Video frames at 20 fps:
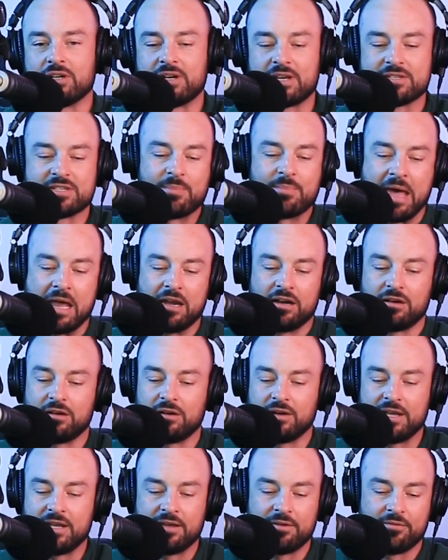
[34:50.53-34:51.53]
It doesn't
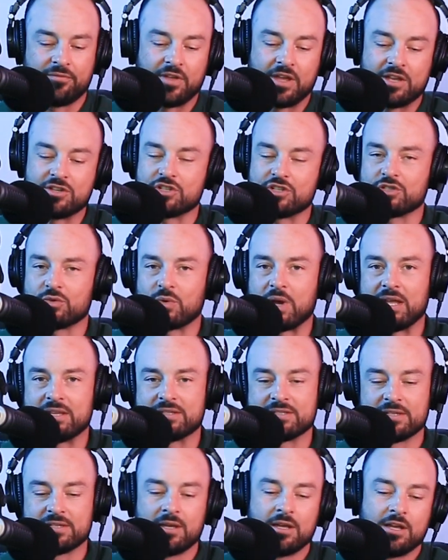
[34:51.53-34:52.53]
matter if the interest
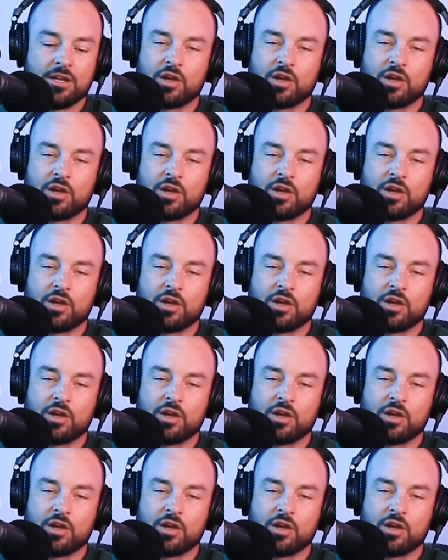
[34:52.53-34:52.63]
rates